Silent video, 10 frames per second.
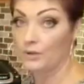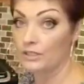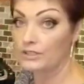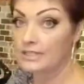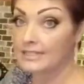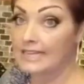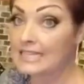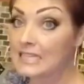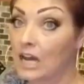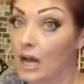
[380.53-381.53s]
put
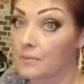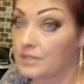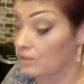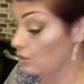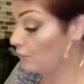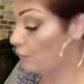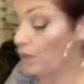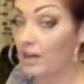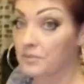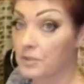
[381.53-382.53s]
6 cups. There's
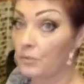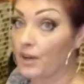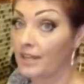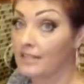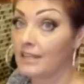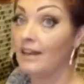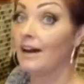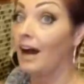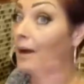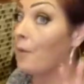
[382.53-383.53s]
4 cups of rice.
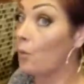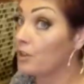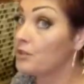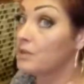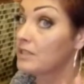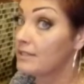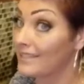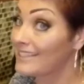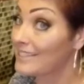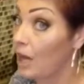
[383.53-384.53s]
I'm only doing
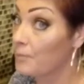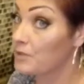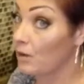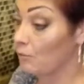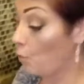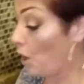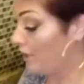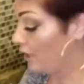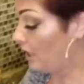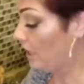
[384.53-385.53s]
6 cups of
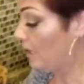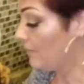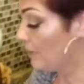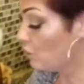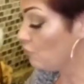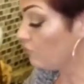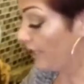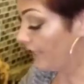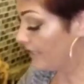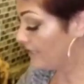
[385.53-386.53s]
water because you,
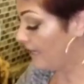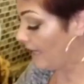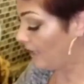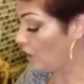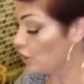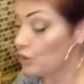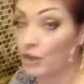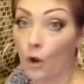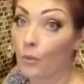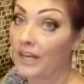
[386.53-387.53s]
like I said, you
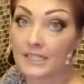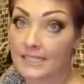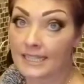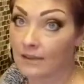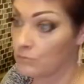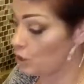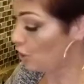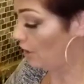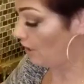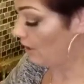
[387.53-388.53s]
don't want it to get mushy.